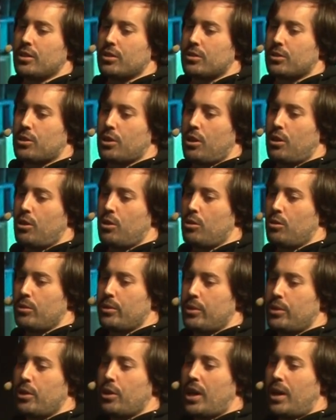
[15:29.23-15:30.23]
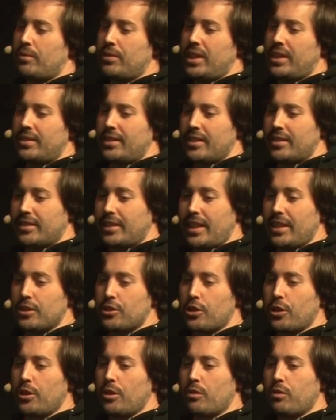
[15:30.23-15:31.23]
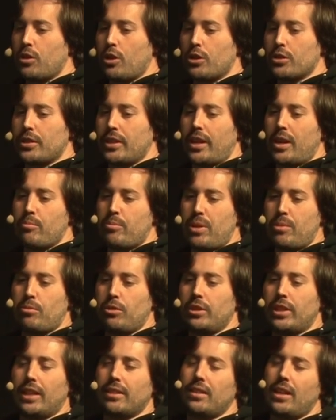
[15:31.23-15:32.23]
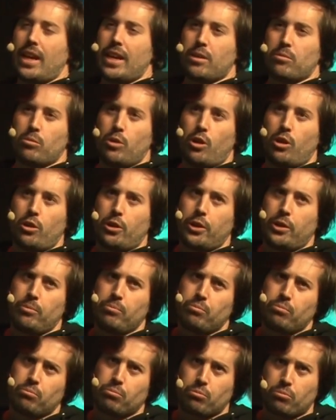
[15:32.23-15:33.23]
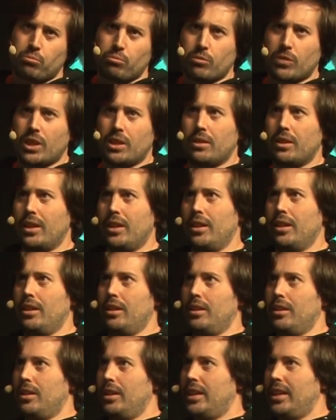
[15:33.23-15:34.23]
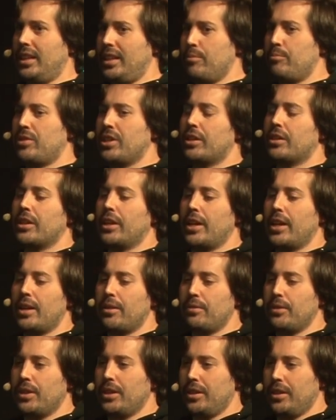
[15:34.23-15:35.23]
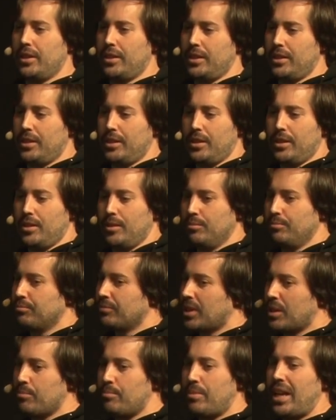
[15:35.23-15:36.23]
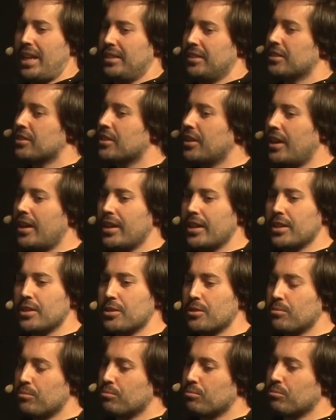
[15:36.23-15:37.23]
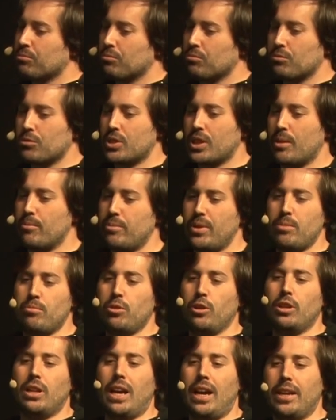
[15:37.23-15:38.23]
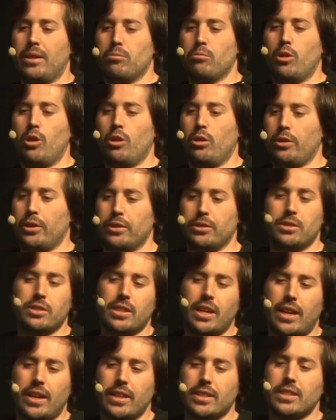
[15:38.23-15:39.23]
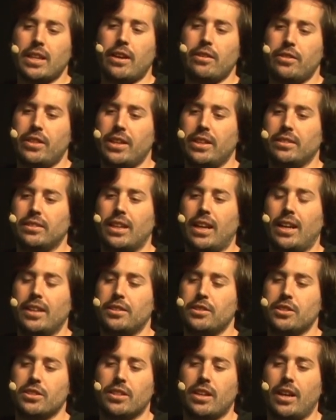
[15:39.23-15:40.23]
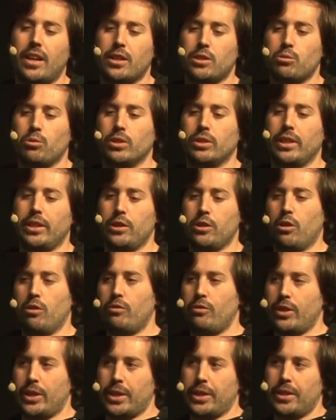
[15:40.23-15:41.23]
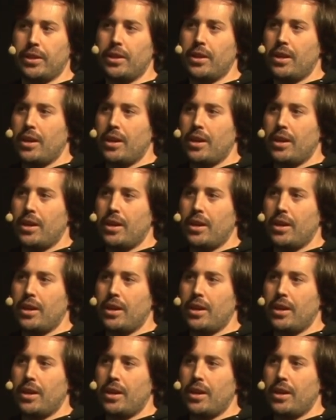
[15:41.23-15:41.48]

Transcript: So you have this distinction. Of course, there are people that like more elliptic curve based Starks. Some people like more Starks. I think that Starks, what they offer